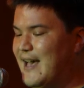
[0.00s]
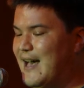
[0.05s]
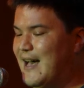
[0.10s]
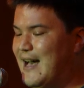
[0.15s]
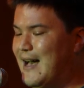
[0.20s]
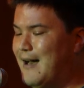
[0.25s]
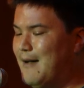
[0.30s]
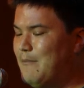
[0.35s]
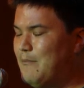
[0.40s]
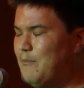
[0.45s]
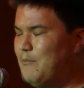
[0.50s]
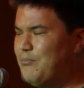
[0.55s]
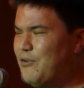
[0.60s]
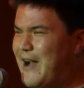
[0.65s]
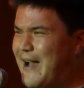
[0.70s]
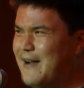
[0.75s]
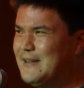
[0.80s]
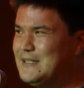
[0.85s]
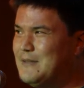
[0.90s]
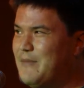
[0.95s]
Uh,
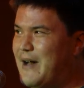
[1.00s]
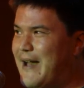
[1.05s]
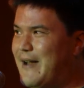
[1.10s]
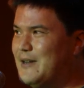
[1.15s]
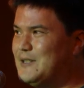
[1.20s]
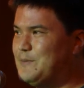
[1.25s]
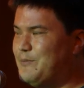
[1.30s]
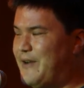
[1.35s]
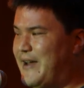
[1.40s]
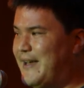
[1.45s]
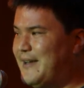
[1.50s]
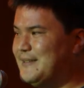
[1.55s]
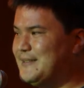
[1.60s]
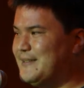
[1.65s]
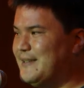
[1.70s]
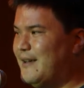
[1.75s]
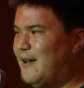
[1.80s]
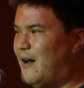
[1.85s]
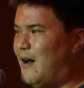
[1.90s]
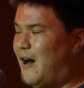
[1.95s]
prior to Myers
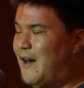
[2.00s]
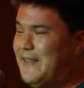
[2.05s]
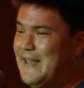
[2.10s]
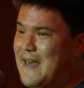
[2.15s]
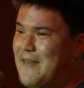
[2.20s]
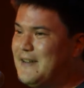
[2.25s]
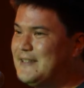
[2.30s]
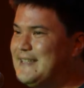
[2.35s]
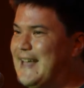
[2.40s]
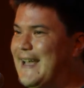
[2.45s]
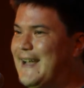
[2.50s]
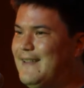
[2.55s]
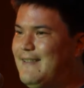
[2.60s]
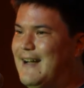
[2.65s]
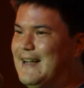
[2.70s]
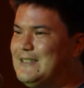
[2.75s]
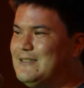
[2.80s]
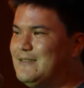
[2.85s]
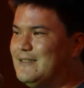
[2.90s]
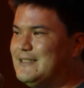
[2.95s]
Briggs, all the other
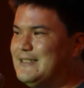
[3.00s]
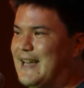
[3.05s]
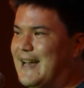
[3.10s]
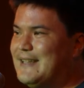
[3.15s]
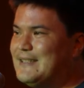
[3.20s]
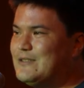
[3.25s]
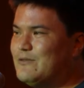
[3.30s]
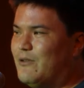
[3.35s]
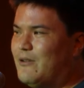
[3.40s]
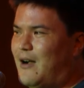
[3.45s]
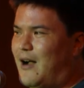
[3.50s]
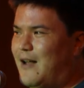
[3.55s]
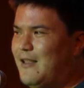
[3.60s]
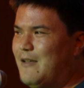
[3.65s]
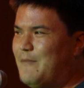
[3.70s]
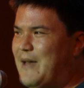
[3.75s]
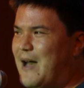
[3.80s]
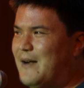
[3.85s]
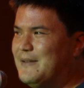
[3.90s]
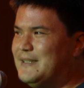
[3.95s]
psychological tests were all
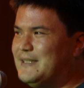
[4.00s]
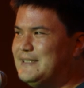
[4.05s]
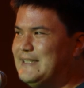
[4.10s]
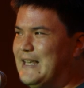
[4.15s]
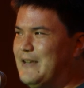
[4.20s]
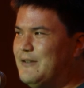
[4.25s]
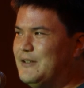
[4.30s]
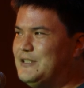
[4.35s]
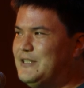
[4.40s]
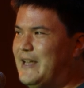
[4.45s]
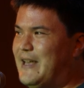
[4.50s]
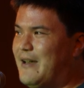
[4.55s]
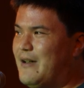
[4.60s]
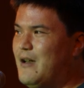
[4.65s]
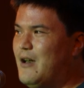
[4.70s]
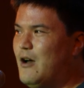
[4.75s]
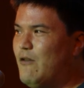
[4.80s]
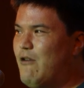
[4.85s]
about distinguishing